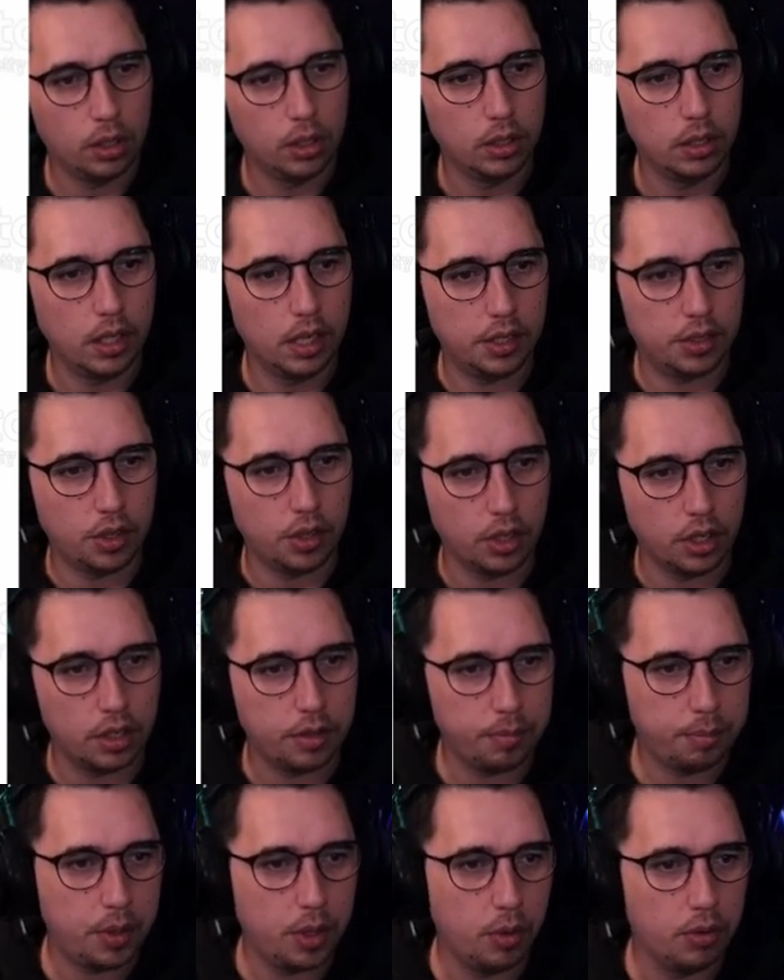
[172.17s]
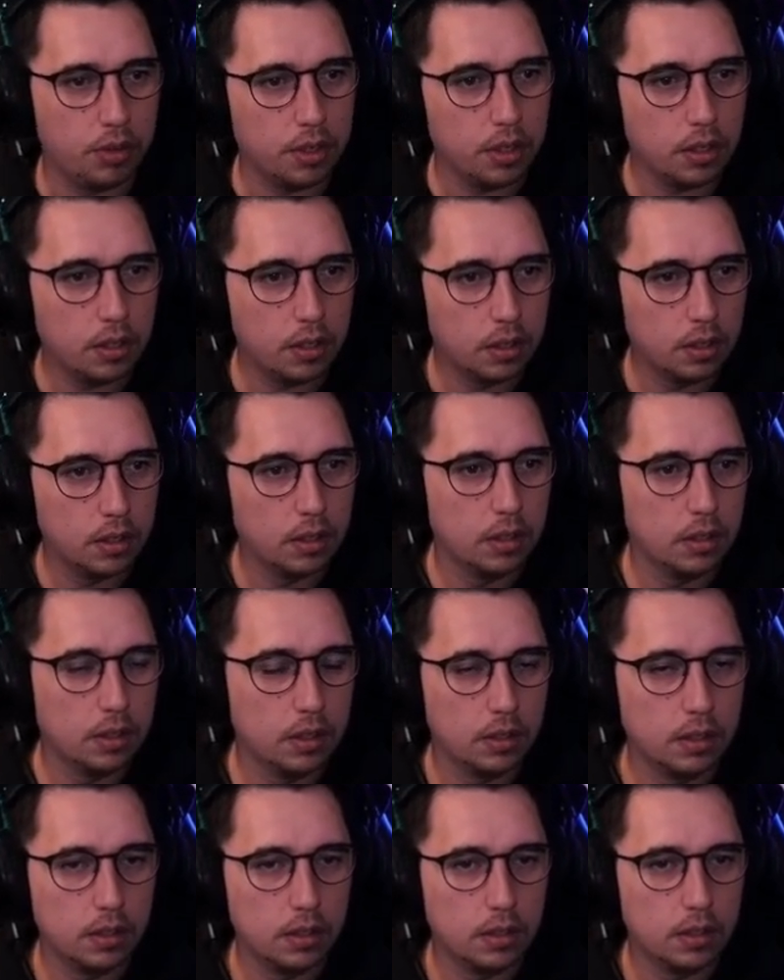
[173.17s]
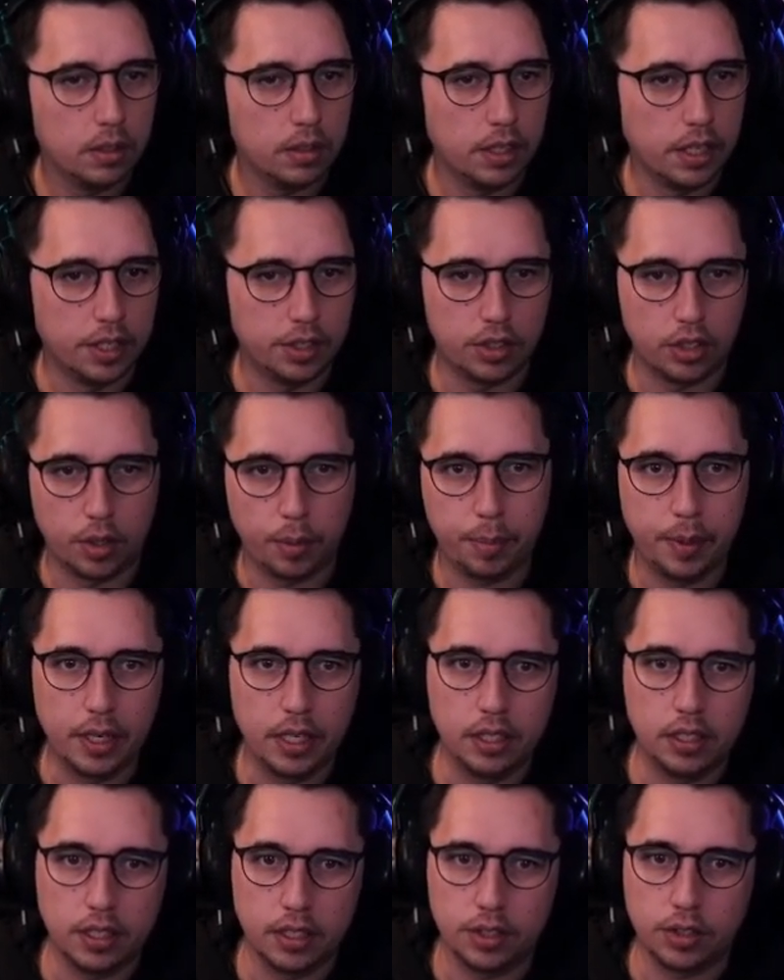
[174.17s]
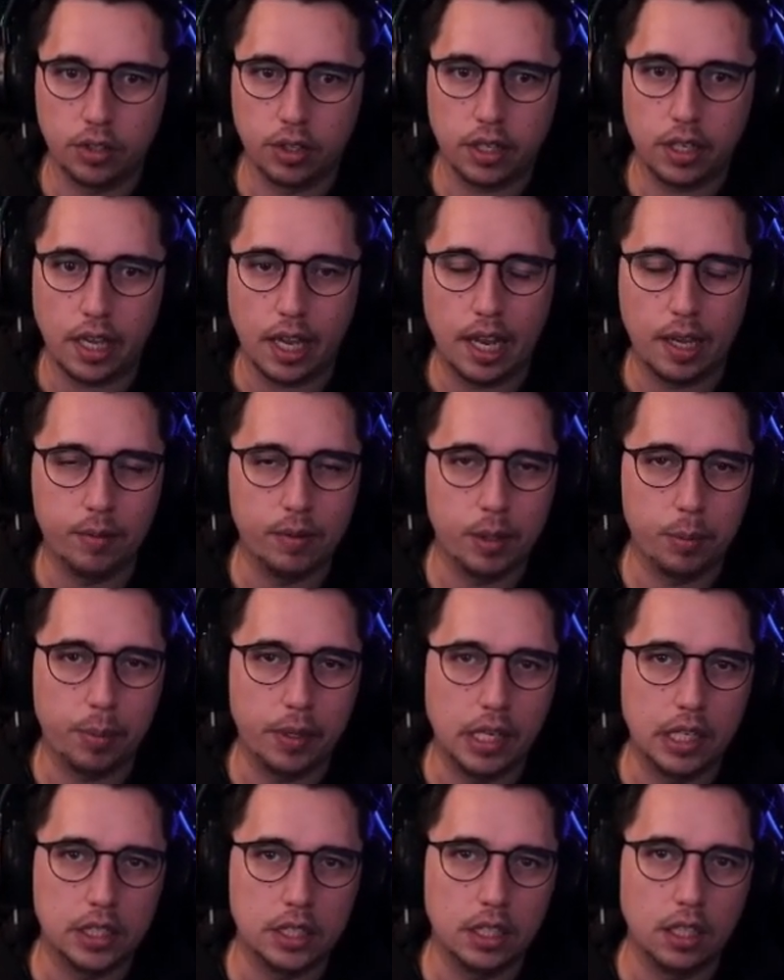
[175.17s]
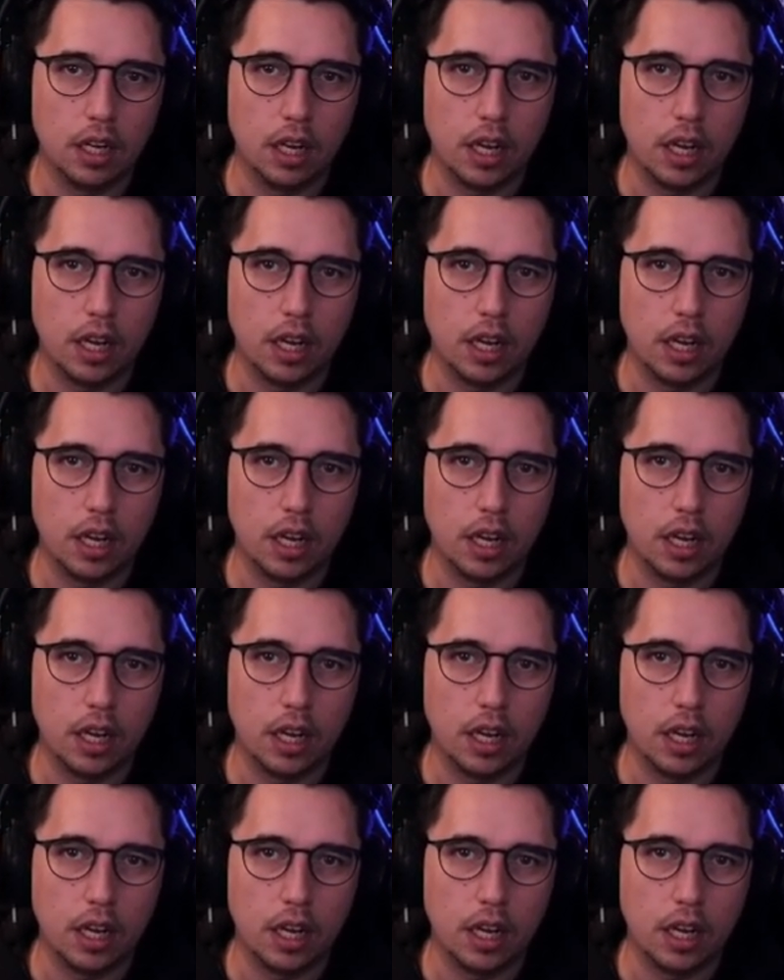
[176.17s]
Is there a computer? Is there a piece? Is there a gaming PC lying